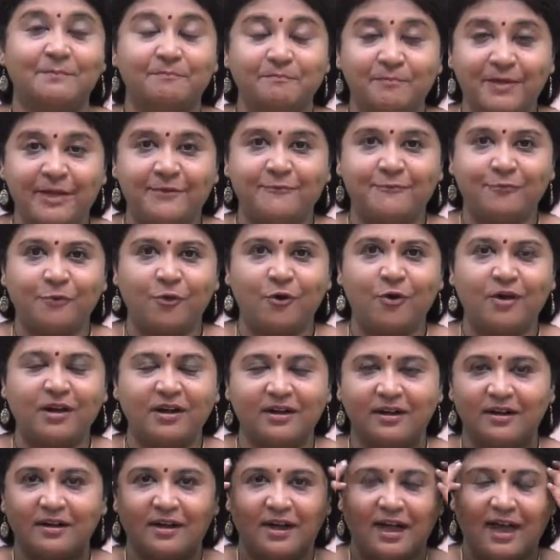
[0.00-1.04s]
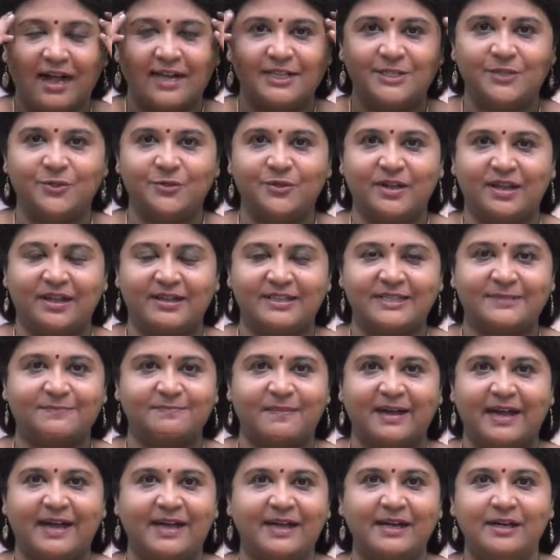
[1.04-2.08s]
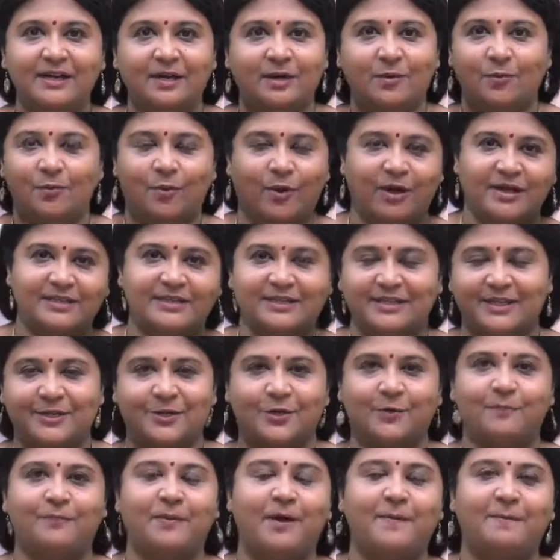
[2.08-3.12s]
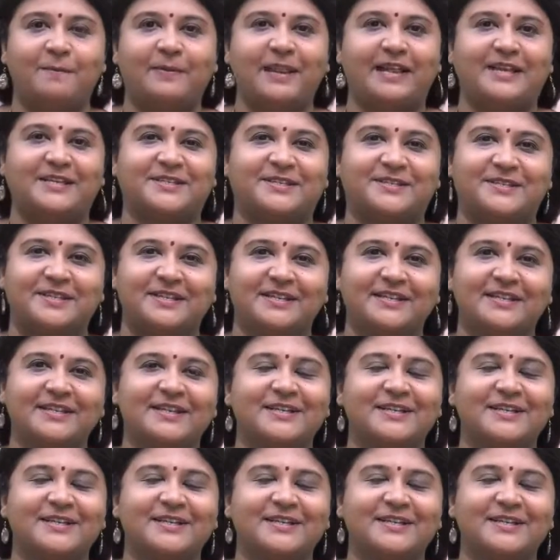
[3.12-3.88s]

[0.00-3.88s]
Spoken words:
before Arjuna's mind was, perplexed.